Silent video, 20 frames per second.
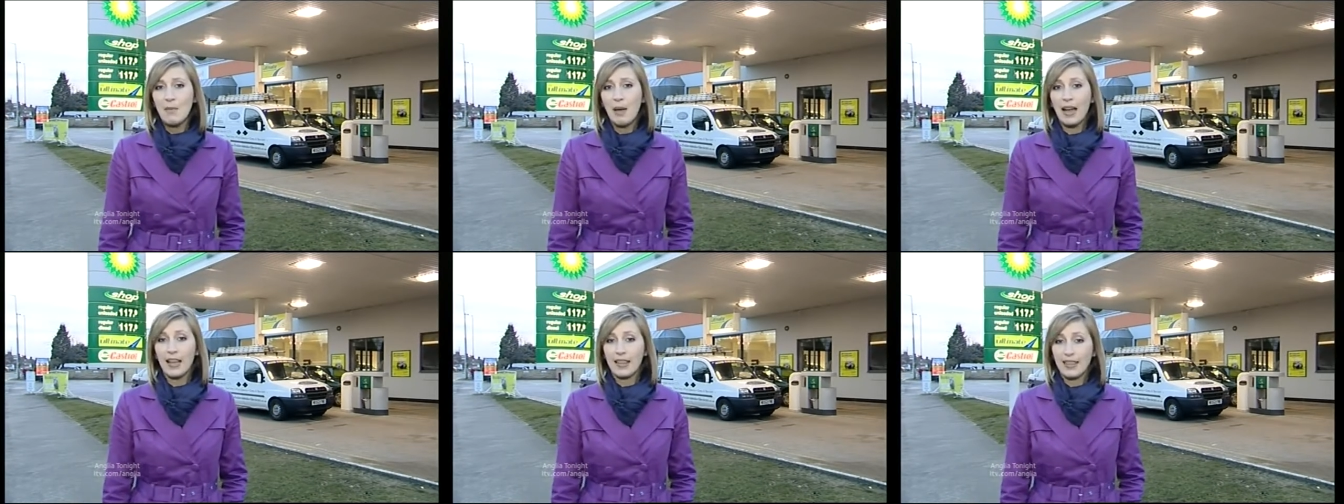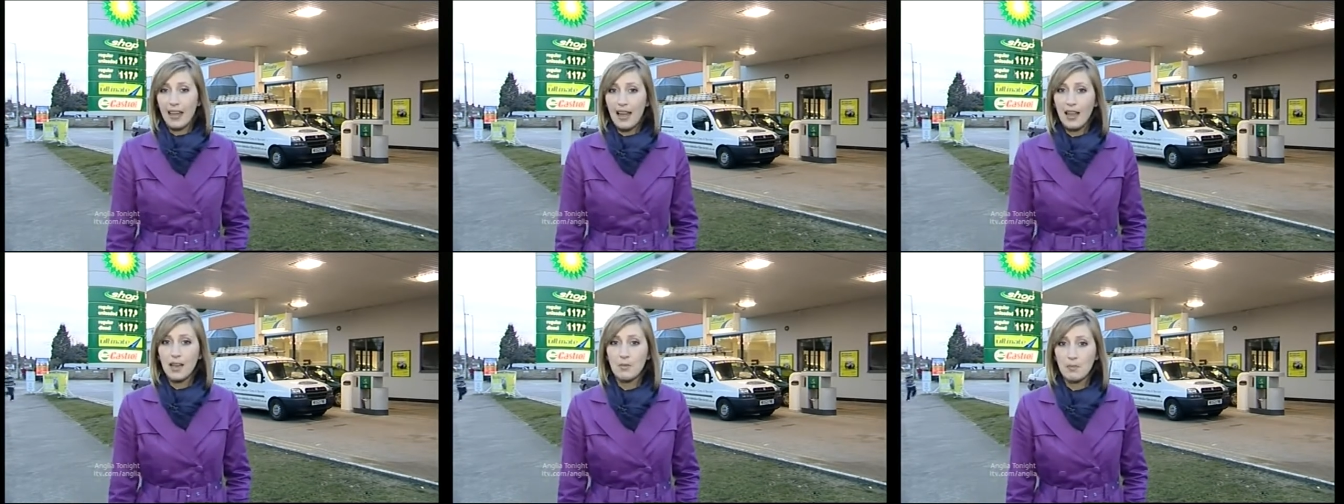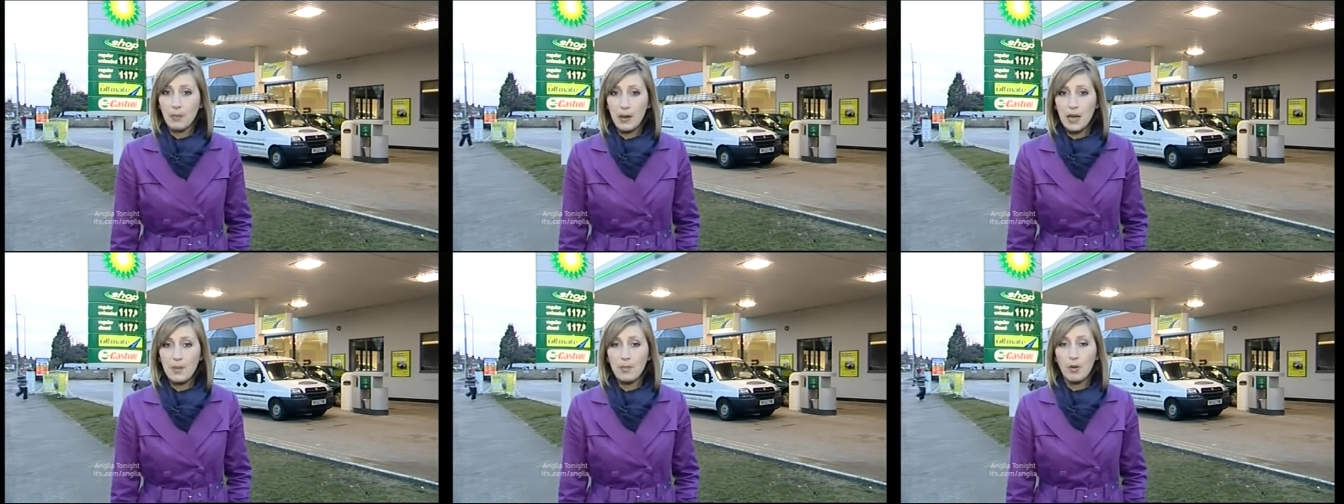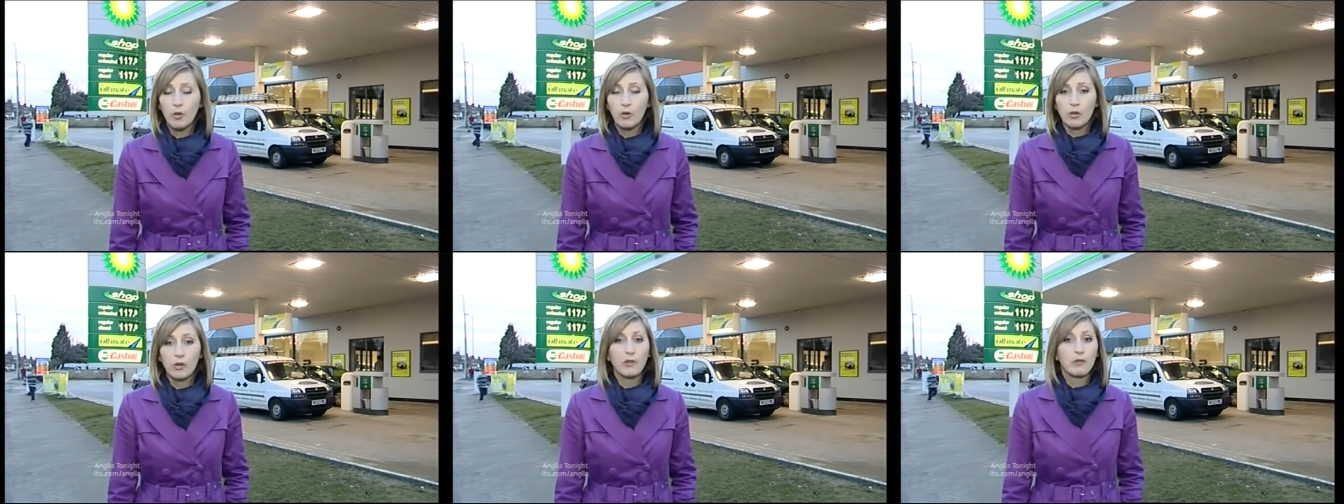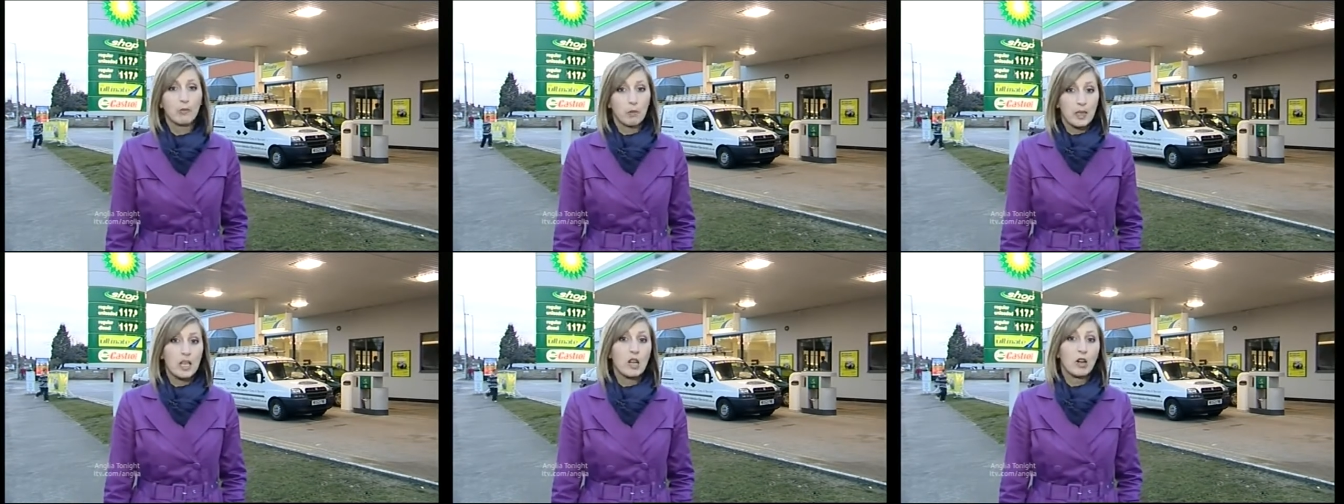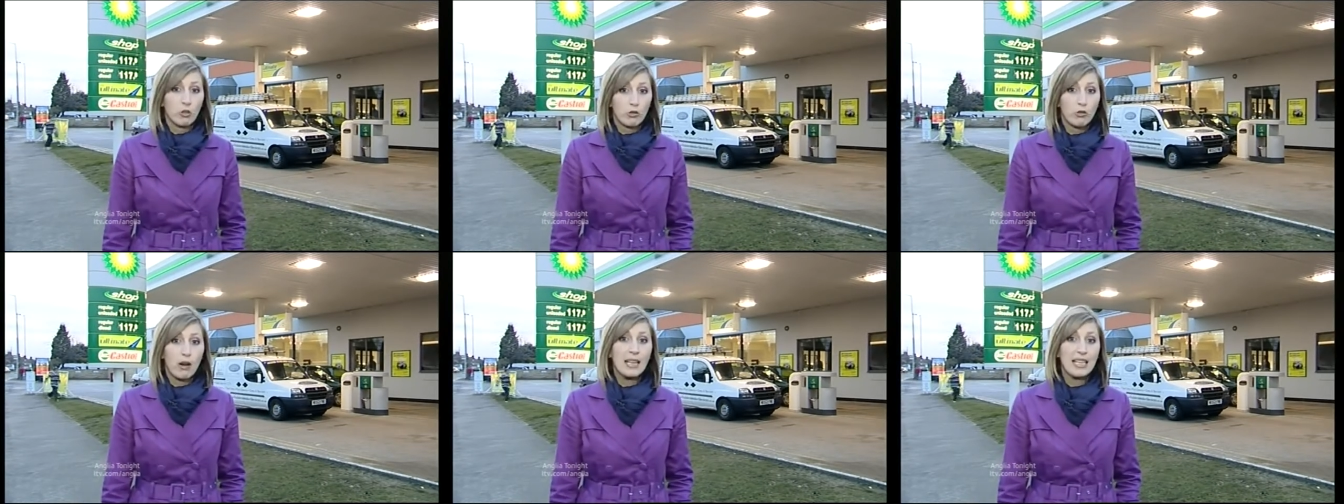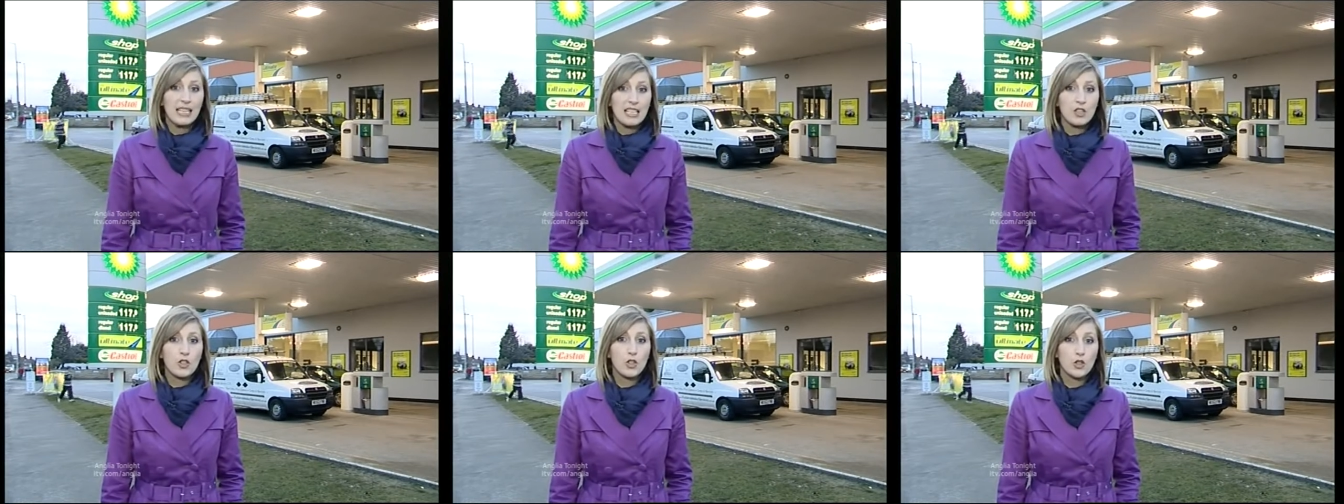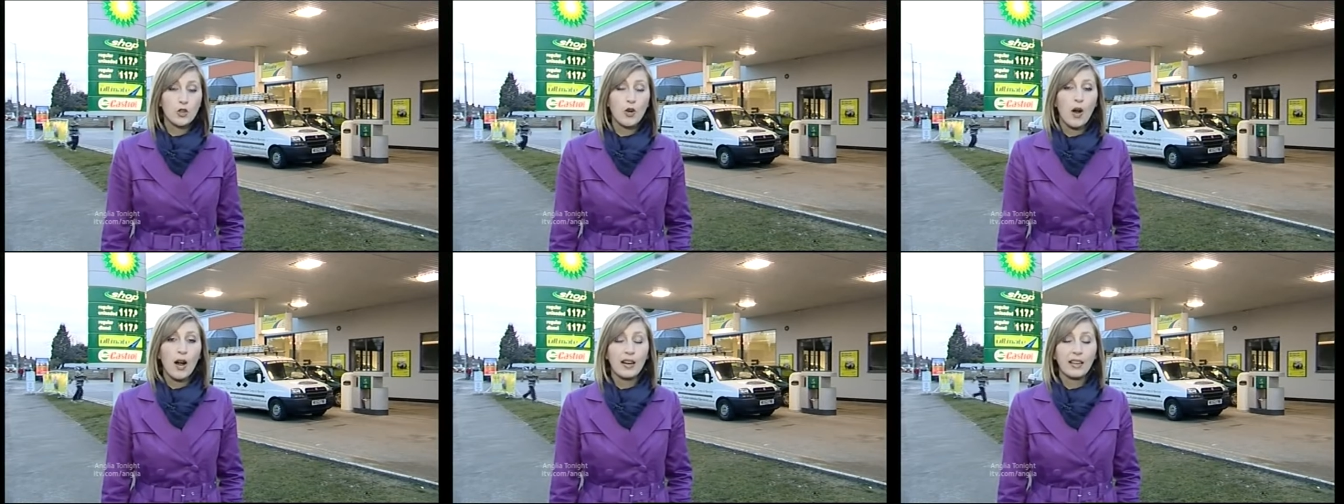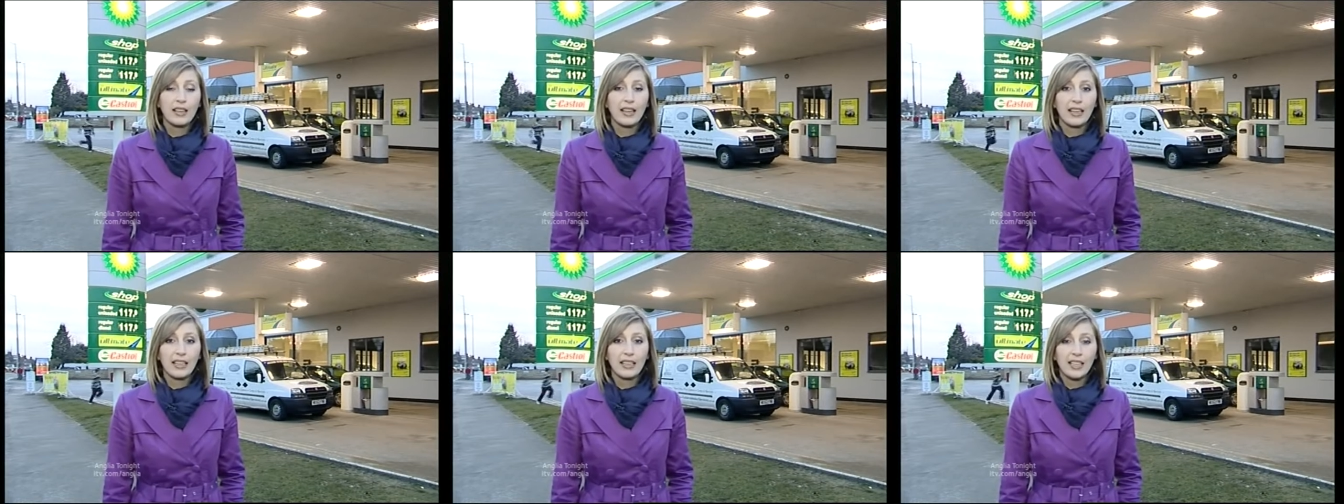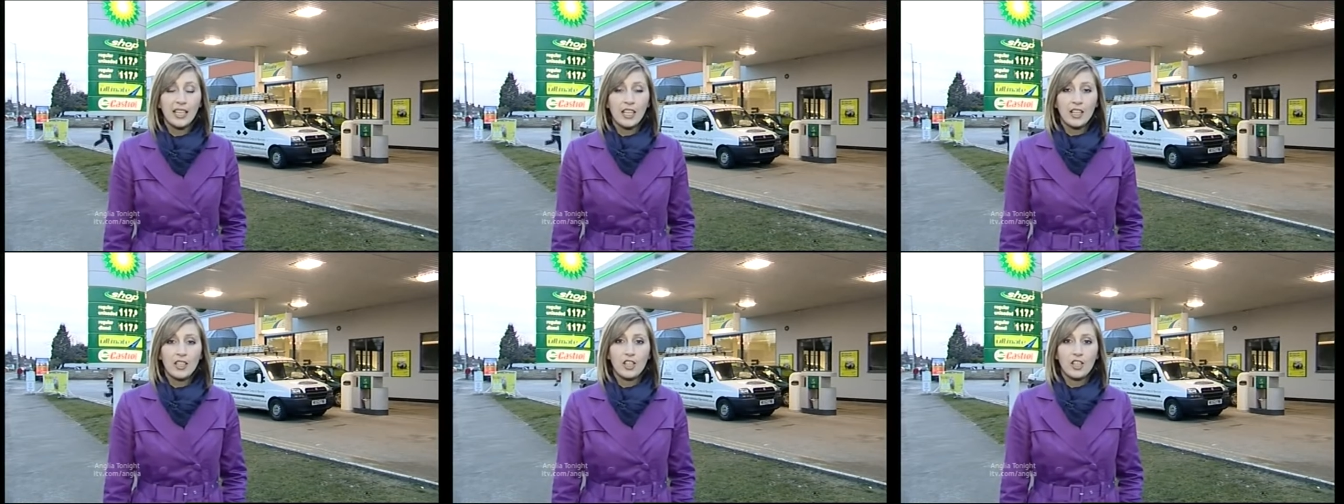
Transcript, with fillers: Back then, people were already struggling